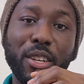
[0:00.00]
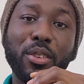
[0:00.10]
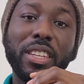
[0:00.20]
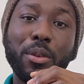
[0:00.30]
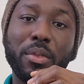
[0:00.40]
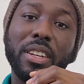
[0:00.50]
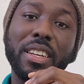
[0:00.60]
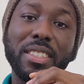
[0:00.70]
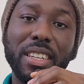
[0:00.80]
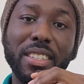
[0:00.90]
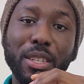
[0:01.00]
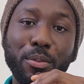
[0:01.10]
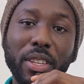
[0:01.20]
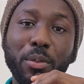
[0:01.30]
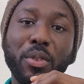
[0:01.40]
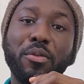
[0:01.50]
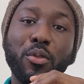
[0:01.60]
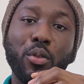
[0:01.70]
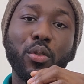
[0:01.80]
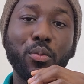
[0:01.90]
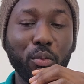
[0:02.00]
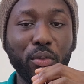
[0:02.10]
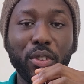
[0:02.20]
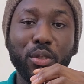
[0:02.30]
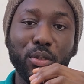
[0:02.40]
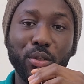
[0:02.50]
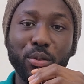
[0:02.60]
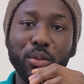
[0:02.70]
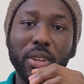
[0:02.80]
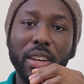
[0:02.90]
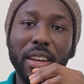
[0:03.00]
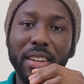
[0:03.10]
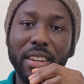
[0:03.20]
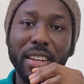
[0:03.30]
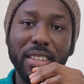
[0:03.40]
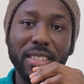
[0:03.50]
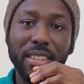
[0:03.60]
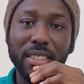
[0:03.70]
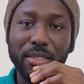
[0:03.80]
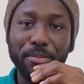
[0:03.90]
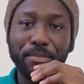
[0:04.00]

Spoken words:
Take your time and understand something before moving on to the next thing.